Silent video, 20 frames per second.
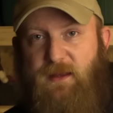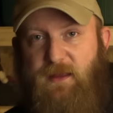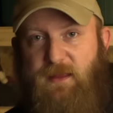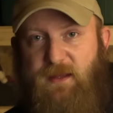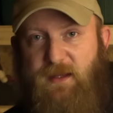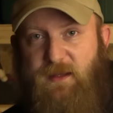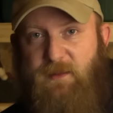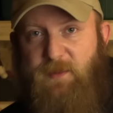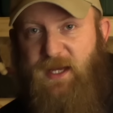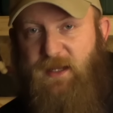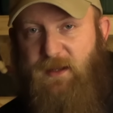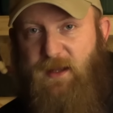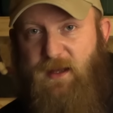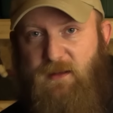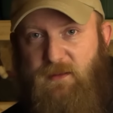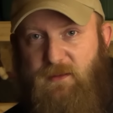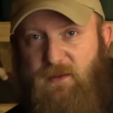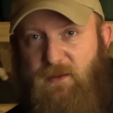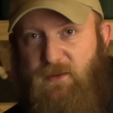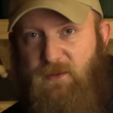Think about
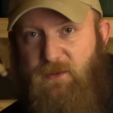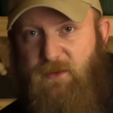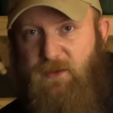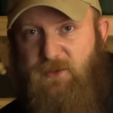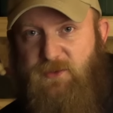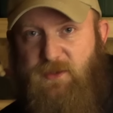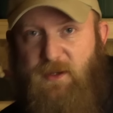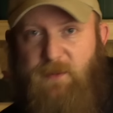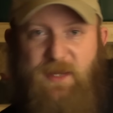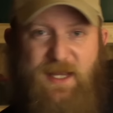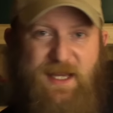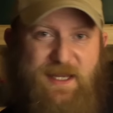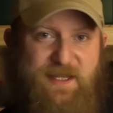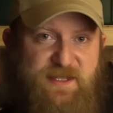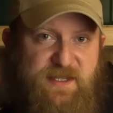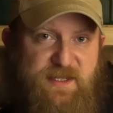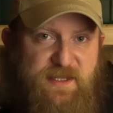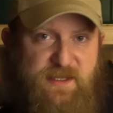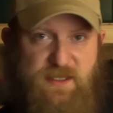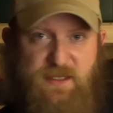how long the Trump
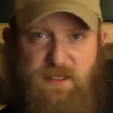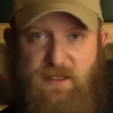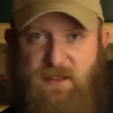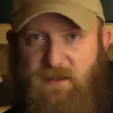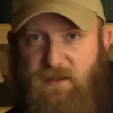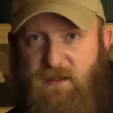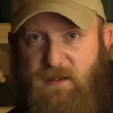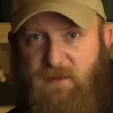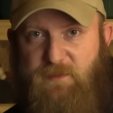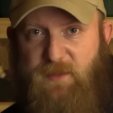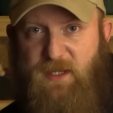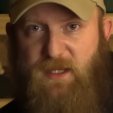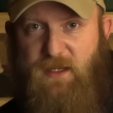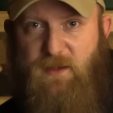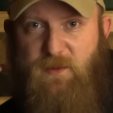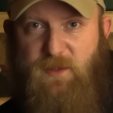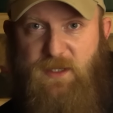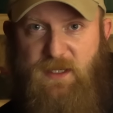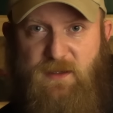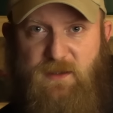cases have been
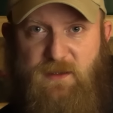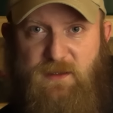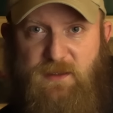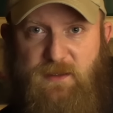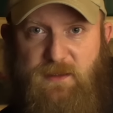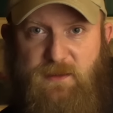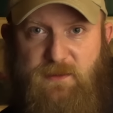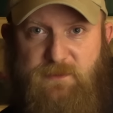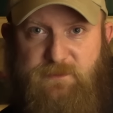going on.